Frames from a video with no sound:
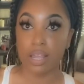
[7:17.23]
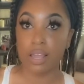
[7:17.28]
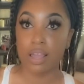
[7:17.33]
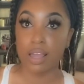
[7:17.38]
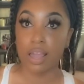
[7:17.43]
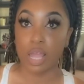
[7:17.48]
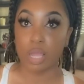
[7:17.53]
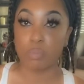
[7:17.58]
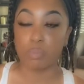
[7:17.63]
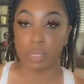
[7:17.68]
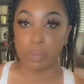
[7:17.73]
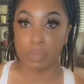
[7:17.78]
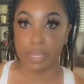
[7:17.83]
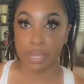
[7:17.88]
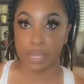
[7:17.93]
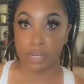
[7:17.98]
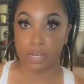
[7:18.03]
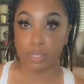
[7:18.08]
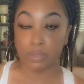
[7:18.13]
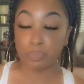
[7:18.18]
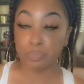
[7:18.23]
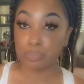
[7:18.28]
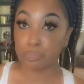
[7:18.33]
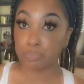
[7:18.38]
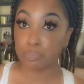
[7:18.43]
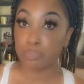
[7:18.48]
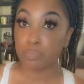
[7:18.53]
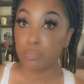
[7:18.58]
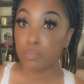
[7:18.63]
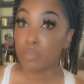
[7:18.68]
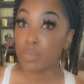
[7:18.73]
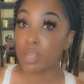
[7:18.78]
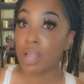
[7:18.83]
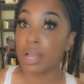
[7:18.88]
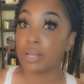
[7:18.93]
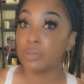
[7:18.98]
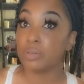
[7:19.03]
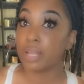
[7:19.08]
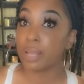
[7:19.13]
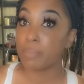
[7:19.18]
a BBL. I do
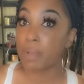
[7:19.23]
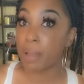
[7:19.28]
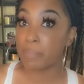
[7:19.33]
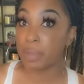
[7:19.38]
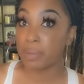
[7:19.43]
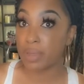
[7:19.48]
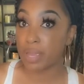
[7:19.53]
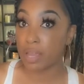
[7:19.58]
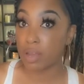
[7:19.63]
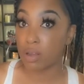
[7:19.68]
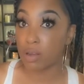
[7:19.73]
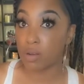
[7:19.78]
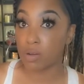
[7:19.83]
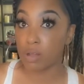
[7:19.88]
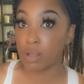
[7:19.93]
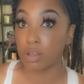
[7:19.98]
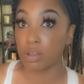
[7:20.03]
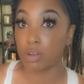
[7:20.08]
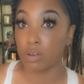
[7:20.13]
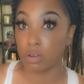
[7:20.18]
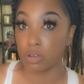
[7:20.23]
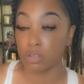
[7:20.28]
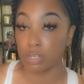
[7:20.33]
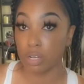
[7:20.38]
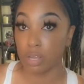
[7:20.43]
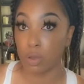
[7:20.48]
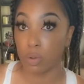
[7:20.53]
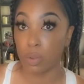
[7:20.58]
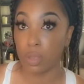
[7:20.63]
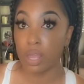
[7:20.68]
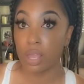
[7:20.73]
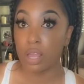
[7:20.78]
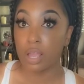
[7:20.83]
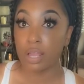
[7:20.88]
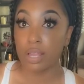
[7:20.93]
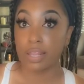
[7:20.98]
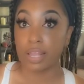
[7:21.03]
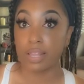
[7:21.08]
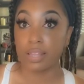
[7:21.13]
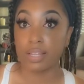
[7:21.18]
let my BBL girls know
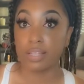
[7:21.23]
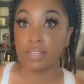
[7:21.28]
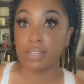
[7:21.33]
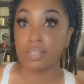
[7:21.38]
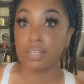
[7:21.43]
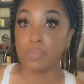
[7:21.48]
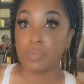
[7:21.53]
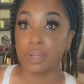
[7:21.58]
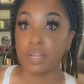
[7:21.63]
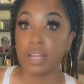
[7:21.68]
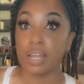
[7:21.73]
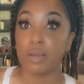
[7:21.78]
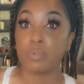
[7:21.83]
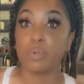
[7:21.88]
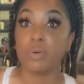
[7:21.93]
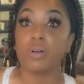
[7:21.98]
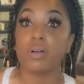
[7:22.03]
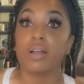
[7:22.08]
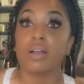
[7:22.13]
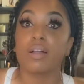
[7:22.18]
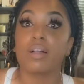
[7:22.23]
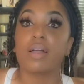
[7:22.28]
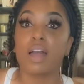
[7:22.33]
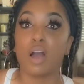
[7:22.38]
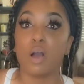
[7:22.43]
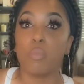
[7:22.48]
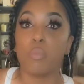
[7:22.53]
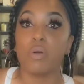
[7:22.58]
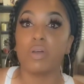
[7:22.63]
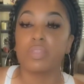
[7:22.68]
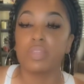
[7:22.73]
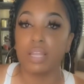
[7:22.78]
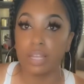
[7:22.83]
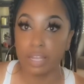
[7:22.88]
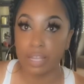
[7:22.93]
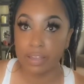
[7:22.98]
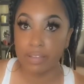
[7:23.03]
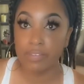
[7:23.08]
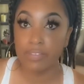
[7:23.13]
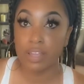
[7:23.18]
that this is something that will help with the
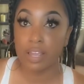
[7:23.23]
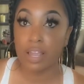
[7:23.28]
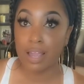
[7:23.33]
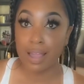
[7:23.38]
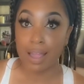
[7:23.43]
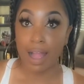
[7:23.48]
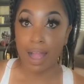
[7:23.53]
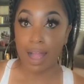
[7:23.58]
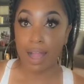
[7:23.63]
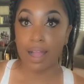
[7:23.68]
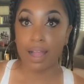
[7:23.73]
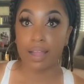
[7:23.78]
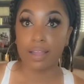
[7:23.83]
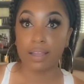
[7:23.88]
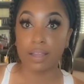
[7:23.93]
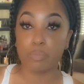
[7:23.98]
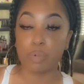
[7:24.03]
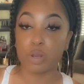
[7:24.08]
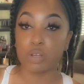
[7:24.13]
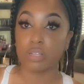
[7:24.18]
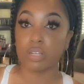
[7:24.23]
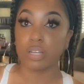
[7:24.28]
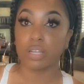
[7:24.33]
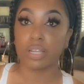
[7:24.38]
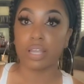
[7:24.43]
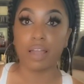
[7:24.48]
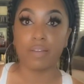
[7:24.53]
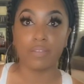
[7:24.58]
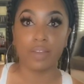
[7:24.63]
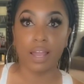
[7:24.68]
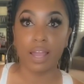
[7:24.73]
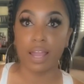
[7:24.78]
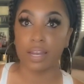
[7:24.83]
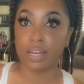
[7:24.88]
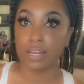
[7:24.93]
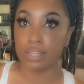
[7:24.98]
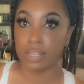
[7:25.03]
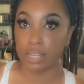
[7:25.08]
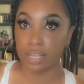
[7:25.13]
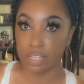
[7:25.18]
lift. I personally have not had
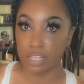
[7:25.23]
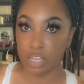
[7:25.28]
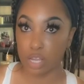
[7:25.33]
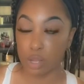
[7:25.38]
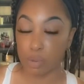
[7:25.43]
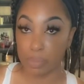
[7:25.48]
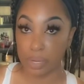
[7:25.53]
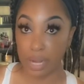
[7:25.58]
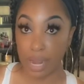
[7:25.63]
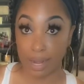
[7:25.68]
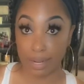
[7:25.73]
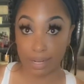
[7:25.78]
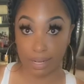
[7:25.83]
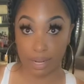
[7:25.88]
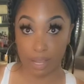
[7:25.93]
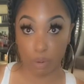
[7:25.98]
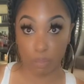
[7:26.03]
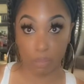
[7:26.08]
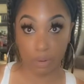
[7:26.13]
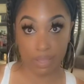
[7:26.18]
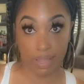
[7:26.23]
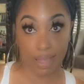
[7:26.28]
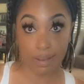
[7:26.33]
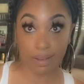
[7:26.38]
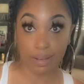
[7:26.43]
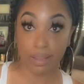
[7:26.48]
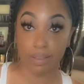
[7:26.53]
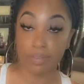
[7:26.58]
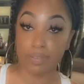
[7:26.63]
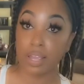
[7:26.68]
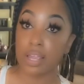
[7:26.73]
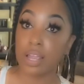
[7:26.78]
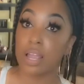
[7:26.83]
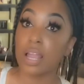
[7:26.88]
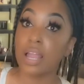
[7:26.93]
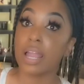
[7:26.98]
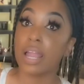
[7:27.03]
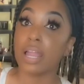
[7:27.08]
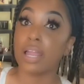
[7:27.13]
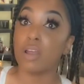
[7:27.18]
anything done, but I need help with that lift.
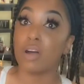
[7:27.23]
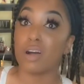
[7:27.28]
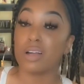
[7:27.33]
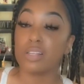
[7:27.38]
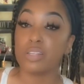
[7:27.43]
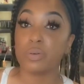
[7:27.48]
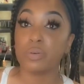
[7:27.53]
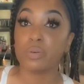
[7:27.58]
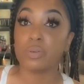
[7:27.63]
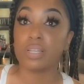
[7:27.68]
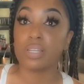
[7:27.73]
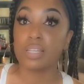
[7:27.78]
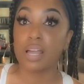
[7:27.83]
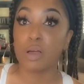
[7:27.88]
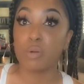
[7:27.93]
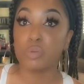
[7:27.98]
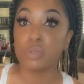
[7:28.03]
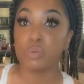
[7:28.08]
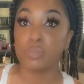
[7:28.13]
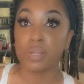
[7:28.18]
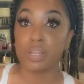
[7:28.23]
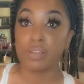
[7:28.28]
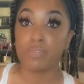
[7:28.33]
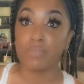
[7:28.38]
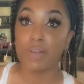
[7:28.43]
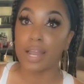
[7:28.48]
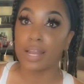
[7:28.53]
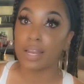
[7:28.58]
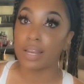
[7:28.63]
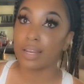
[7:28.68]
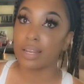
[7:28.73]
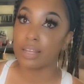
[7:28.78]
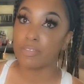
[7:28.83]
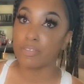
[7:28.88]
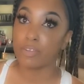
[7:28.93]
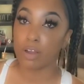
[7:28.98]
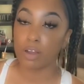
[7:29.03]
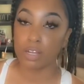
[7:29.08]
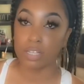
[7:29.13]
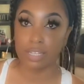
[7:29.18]
And also this helps with fighting as
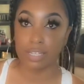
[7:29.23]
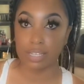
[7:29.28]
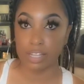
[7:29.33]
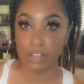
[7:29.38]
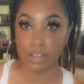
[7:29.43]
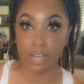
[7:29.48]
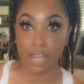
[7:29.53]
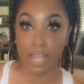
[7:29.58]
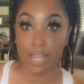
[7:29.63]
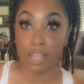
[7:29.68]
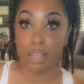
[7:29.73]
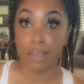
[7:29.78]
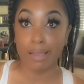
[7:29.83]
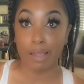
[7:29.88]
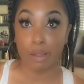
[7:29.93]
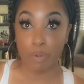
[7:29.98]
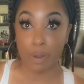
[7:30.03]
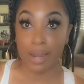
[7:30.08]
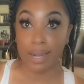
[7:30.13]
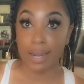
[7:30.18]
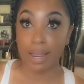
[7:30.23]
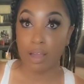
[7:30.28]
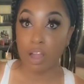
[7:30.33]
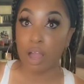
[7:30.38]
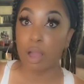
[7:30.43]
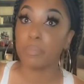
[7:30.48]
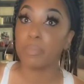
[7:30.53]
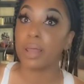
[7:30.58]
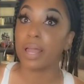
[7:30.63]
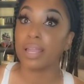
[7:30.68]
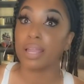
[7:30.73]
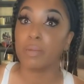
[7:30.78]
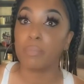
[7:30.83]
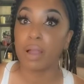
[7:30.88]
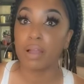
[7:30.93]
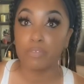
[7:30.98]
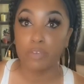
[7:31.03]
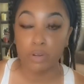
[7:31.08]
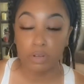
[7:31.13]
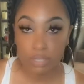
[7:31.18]
far as the cellulite. And right now I'm like in my
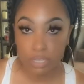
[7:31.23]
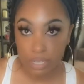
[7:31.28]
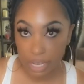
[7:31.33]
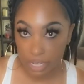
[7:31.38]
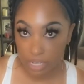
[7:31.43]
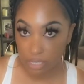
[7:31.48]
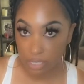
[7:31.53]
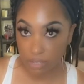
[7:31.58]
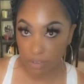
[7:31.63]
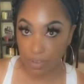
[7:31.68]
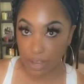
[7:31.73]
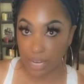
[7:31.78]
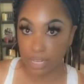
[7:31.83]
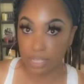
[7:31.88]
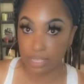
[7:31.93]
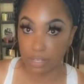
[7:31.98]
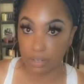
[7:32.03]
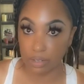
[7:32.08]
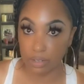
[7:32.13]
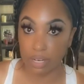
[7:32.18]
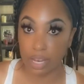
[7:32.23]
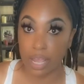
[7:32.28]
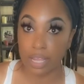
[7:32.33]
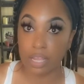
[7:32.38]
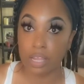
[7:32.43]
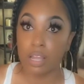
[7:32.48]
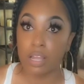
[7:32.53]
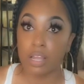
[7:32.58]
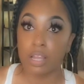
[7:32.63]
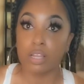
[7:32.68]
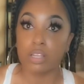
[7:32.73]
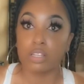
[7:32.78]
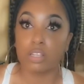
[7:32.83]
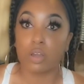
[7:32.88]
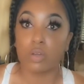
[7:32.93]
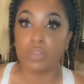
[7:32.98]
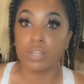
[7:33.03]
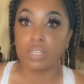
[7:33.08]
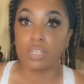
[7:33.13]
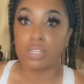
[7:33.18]
first stages of fighting cellulite. So
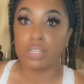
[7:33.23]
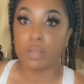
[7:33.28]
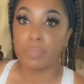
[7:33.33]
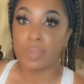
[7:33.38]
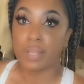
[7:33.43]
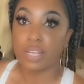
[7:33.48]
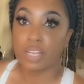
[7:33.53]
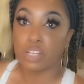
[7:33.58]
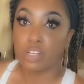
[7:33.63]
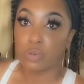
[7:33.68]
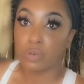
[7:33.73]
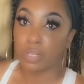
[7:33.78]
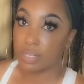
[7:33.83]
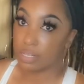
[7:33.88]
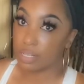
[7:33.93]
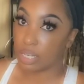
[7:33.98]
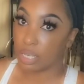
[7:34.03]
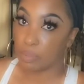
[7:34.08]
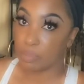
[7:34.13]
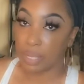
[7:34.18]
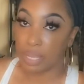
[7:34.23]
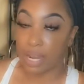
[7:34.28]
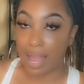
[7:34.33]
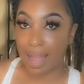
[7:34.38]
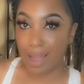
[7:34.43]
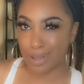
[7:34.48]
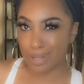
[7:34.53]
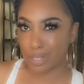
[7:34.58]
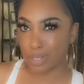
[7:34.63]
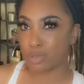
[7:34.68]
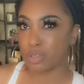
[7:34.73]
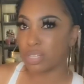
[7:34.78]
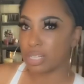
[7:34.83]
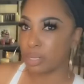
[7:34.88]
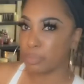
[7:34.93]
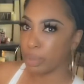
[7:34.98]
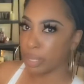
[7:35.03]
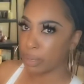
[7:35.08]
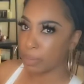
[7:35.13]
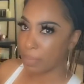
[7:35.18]
this is something that you can sleep in. I also sleep
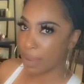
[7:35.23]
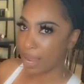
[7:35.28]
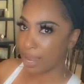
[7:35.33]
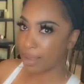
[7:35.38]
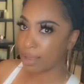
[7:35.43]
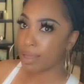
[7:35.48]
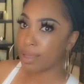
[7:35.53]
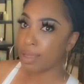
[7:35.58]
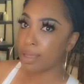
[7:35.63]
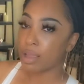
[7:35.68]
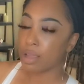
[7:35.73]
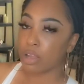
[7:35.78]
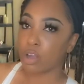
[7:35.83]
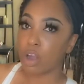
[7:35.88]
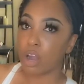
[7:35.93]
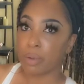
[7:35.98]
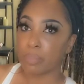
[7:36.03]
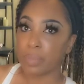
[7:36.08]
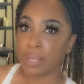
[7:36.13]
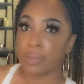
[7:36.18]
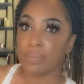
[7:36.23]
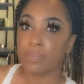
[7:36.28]
in my garment